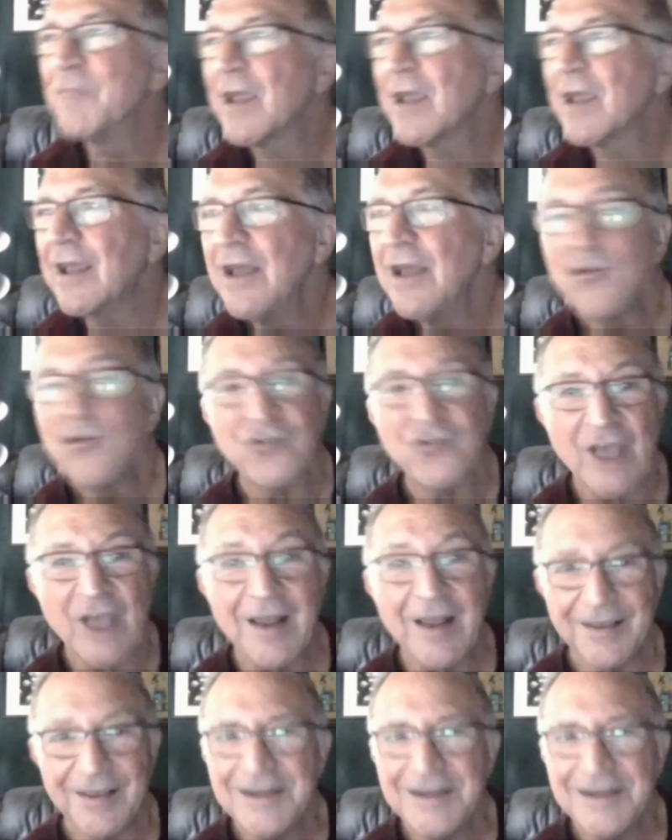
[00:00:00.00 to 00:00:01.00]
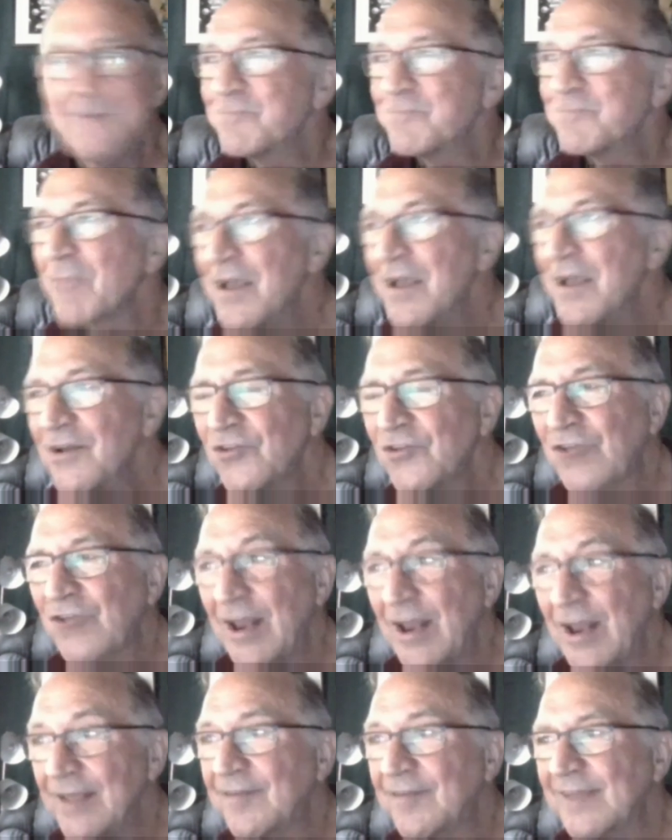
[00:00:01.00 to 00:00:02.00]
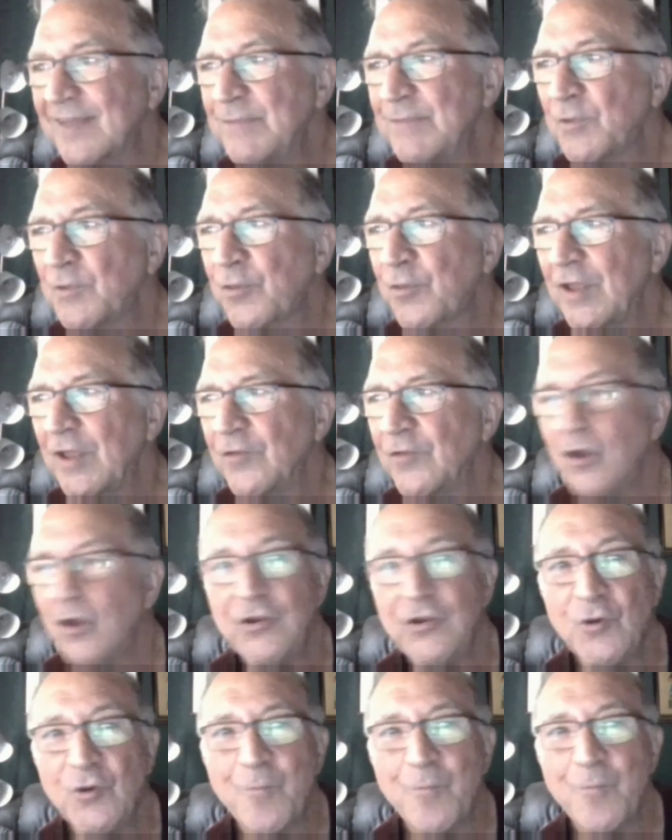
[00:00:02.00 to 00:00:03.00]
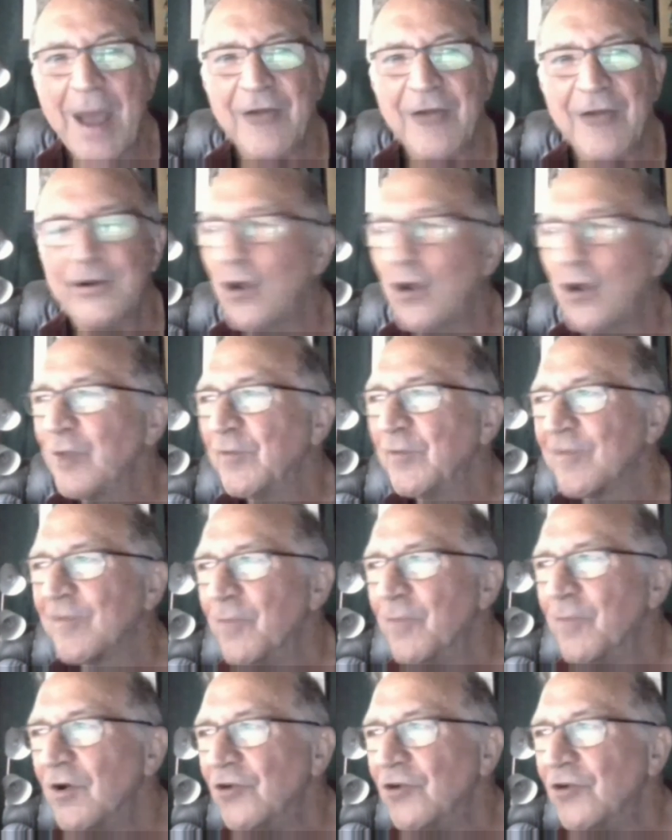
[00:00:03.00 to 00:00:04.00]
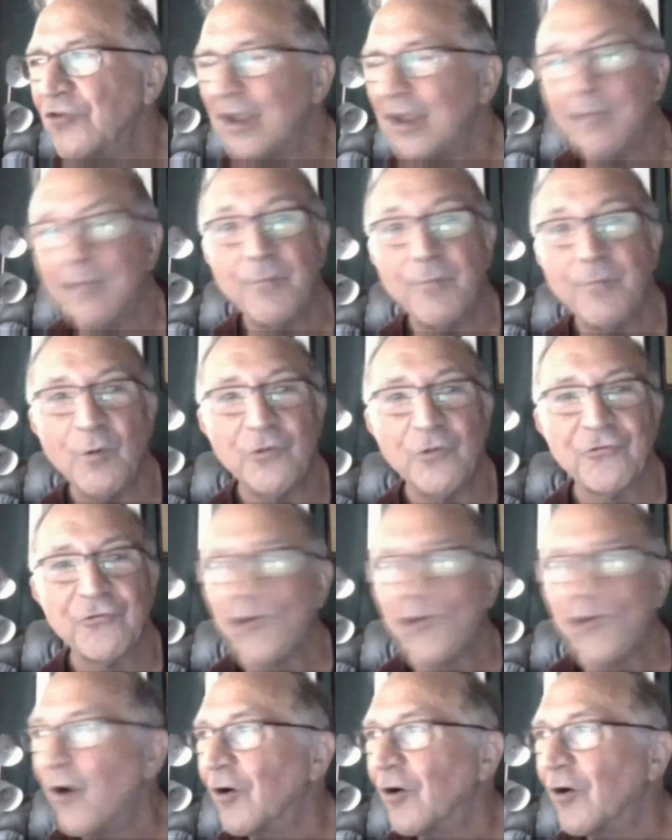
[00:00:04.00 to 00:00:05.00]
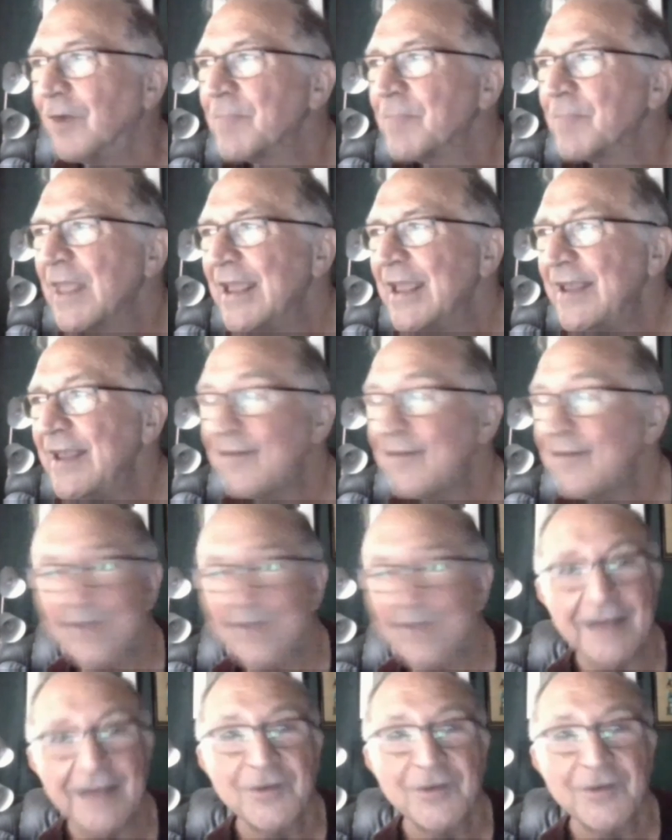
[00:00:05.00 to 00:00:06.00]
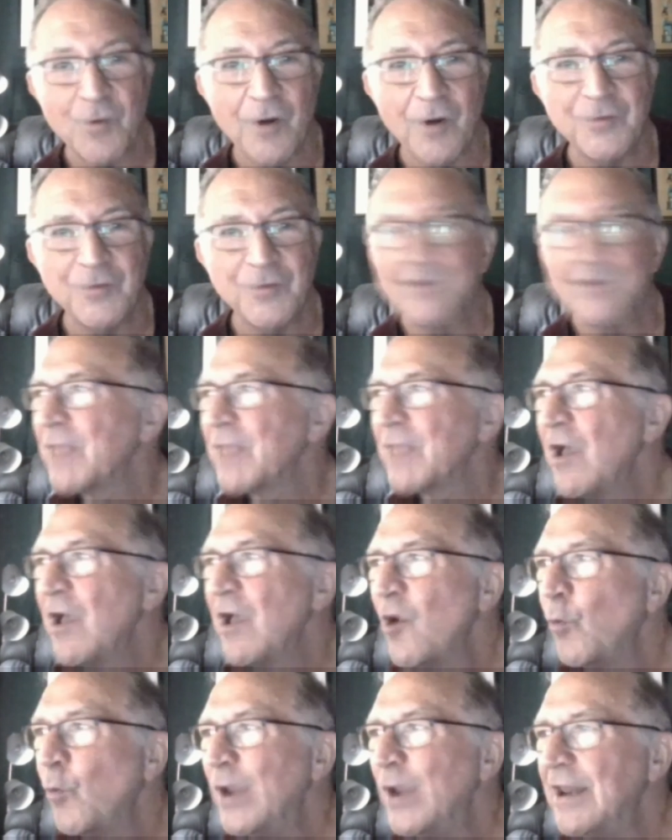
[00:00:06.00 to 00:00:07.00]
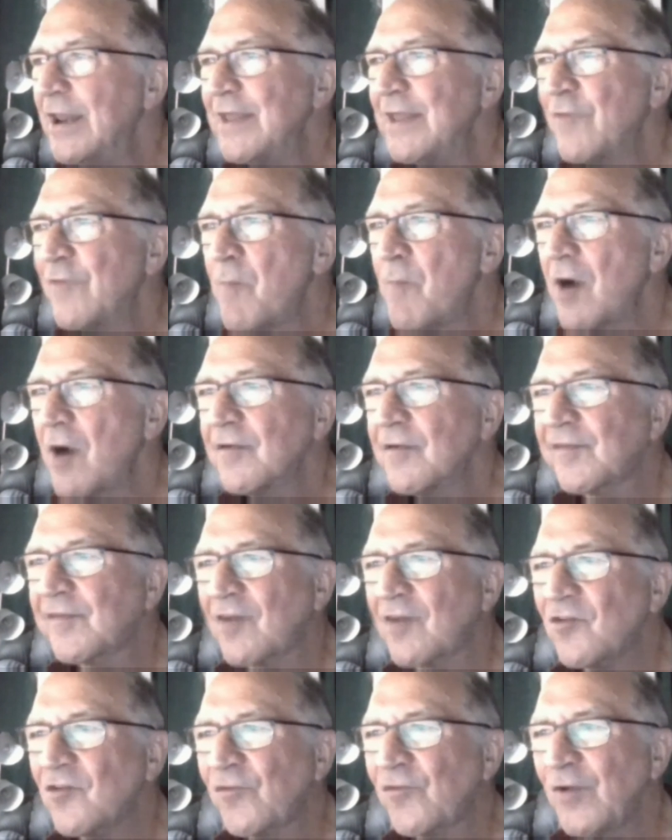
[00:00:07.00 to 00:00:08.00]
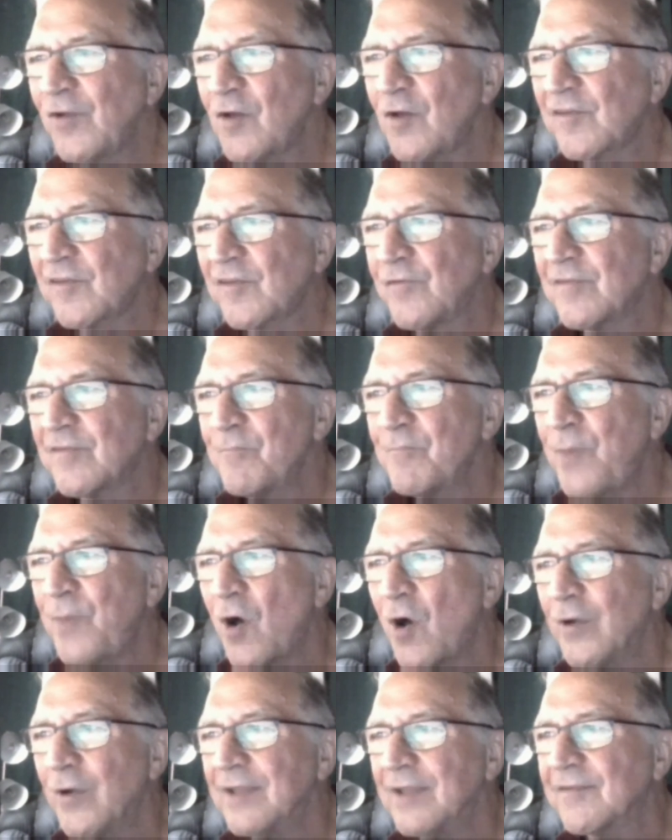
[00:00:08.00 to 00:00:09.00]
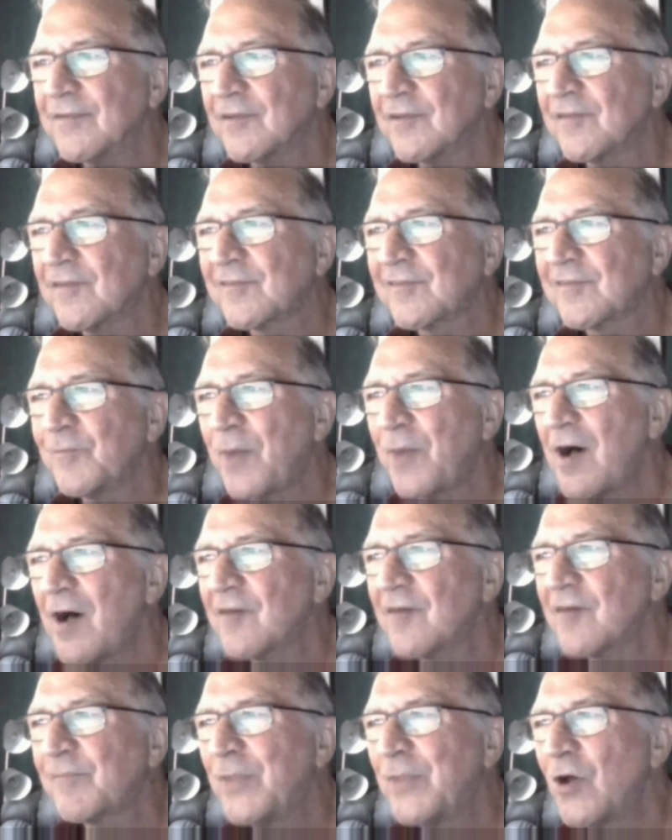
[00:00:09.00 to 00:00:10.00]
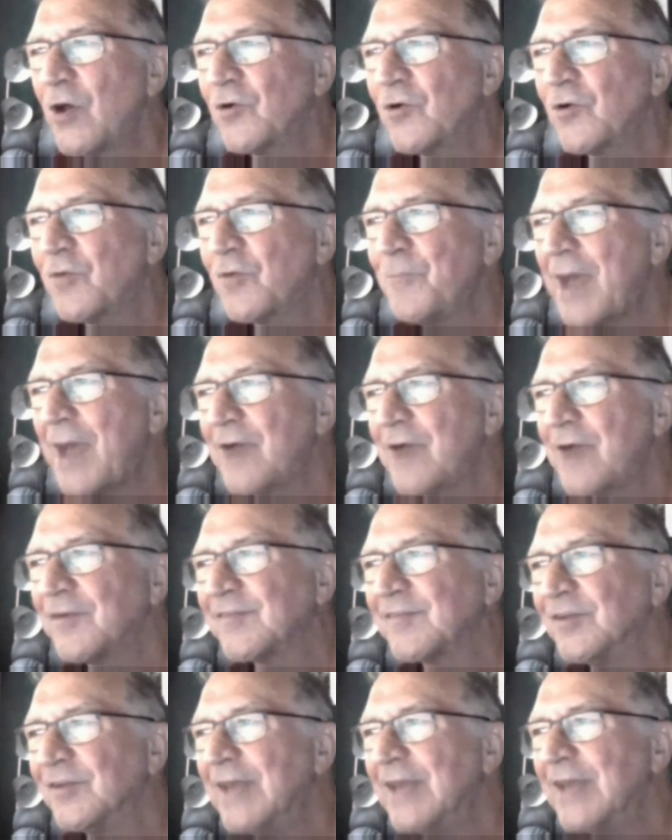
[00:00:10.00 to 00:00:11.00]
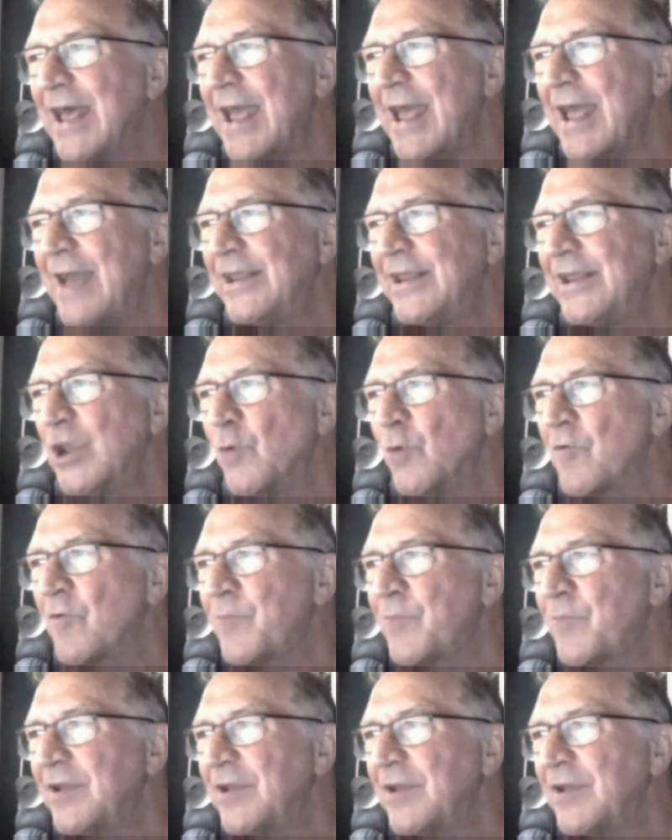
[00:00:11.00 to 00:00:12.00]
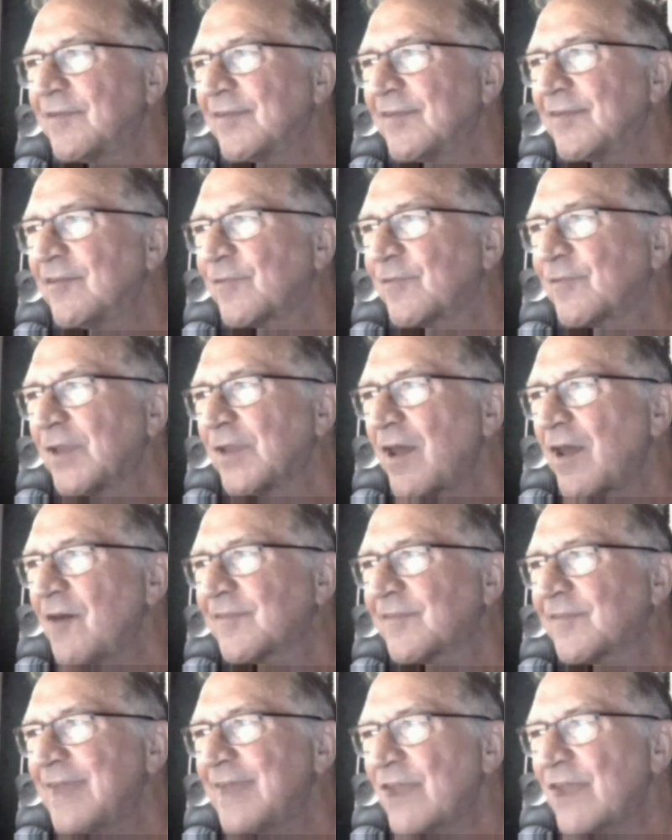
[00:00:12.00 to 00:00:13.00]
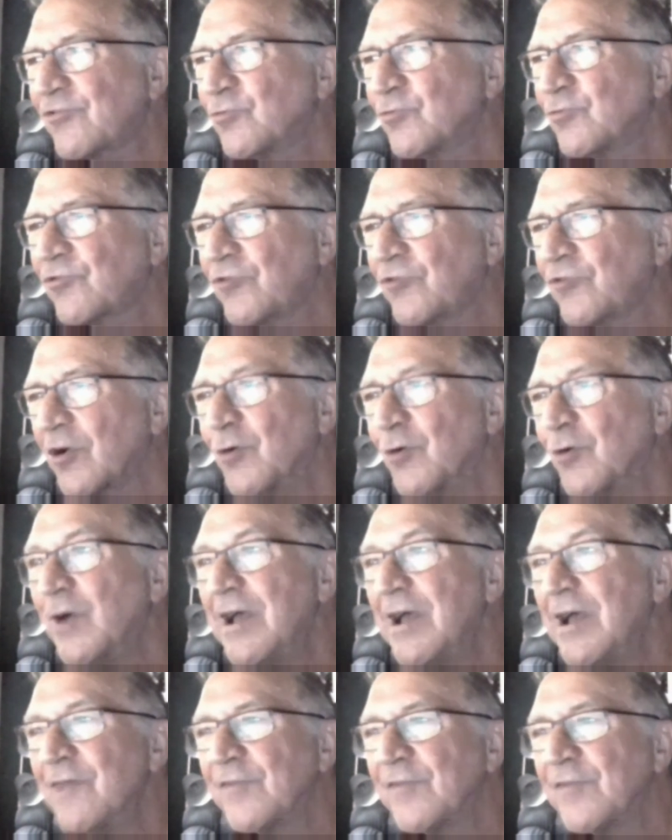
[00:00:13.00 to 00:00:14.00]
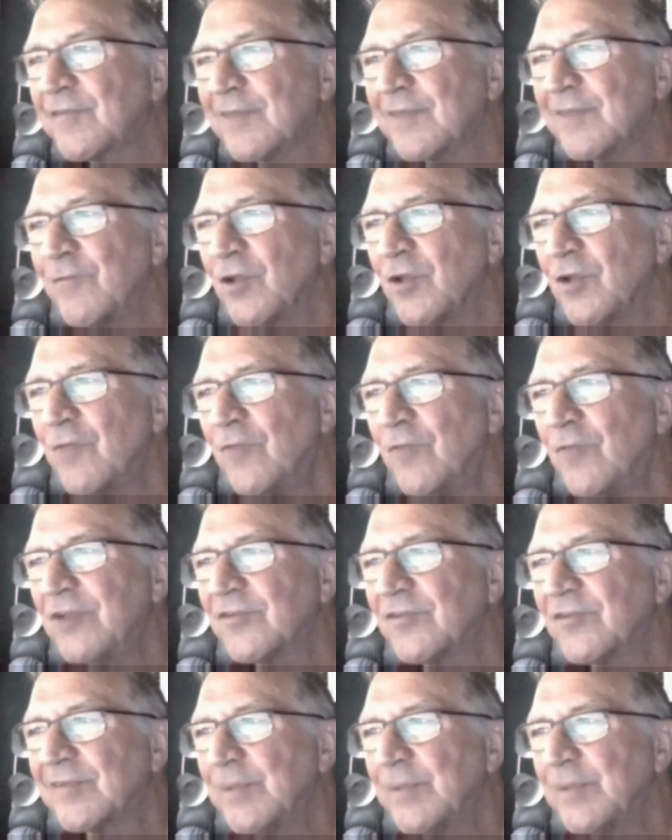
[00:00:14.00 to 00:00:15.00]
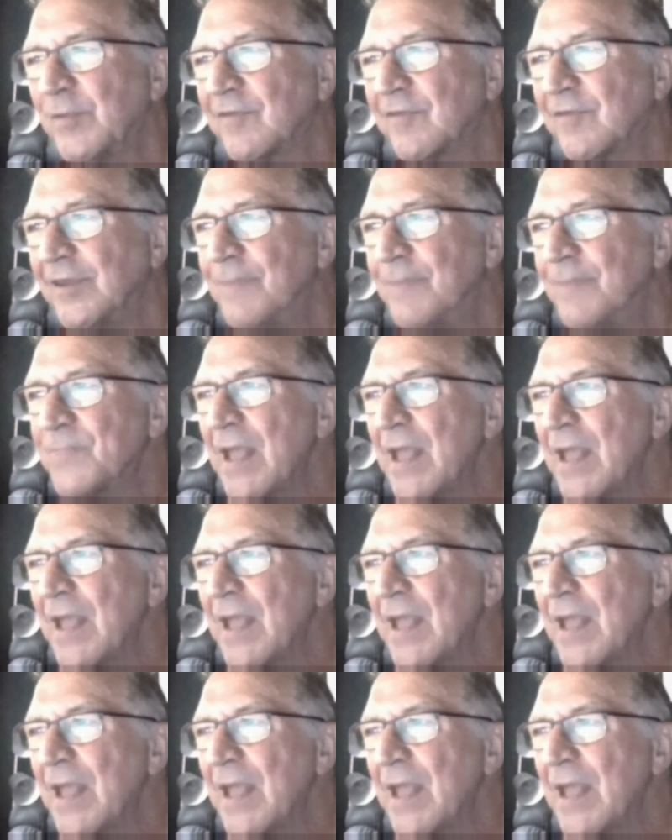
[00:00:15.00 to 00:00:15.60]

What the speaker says: Okay, Shelley seemed to think that a new paradigm was emerging, but was wrong. He said, quote, "We live among such philosophers and poets as surpass beyond comparison any who have appeared since the last national struggle for civil and religious liberty.